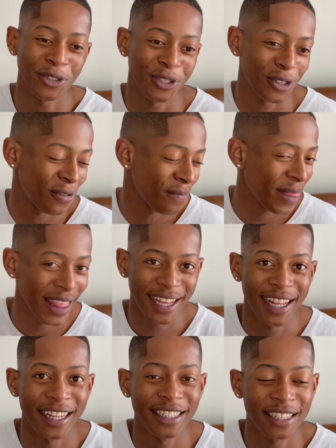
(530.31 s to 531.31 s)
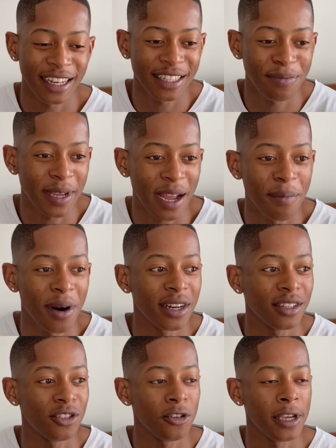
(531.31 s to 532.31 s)
So let's speak about
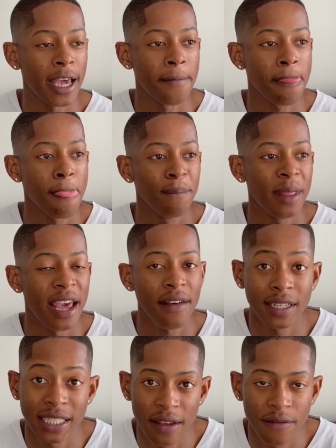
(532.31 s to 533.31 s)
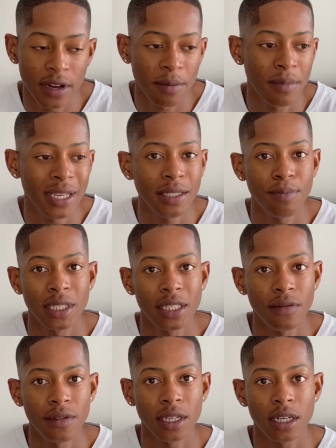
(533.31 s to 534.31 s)
it. So yeah, have a time frame, be
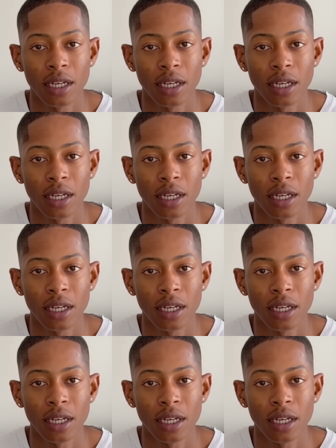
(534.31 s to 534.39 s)
specific.